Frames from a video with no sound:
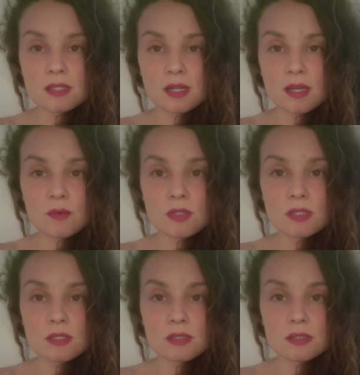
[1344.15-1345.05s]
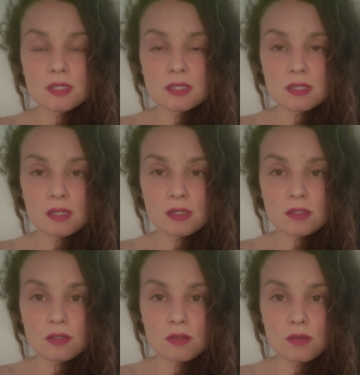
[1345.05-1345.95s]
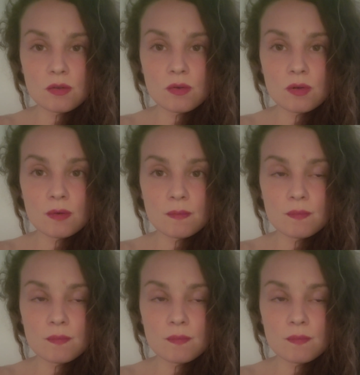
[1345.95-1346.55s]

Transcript: and I was listening to